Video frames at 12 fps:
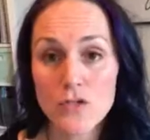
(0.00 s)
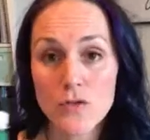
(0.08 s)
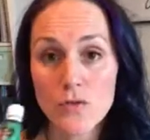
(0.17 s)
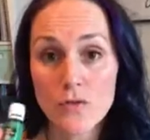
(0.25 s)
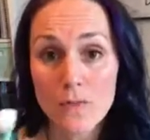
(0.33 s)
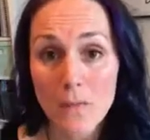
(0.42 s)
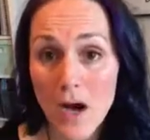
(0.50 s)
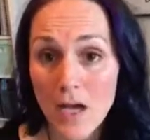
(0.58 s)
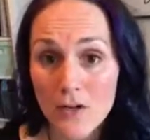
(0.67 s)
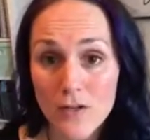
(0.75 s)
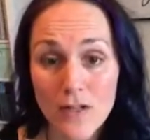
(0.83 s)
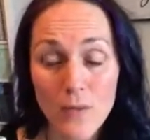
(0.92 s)
to the
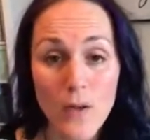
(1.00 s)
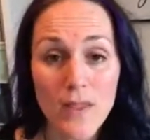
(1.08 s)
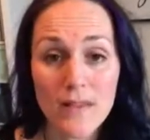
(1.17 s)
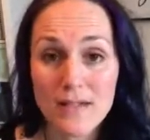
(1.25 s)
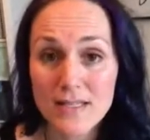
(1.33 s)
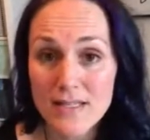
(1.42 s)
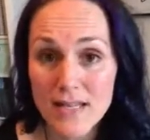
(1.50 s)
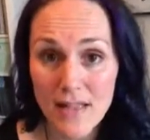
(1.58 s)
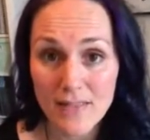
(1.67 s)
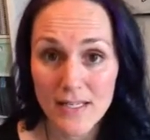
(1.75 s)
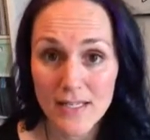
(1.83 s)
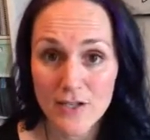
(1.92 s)
bottle with
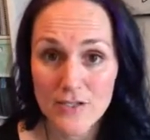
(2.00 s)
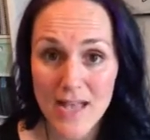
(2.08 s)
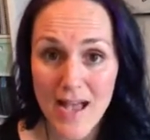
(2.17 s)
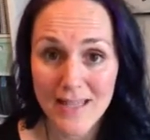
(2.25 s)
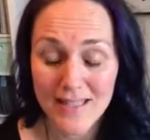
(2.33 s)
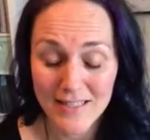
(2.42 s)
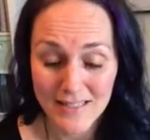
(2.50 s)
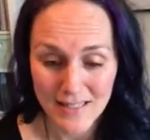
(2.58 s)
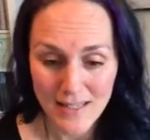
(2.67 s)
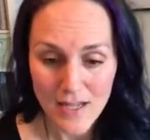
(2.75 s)
nothing else added.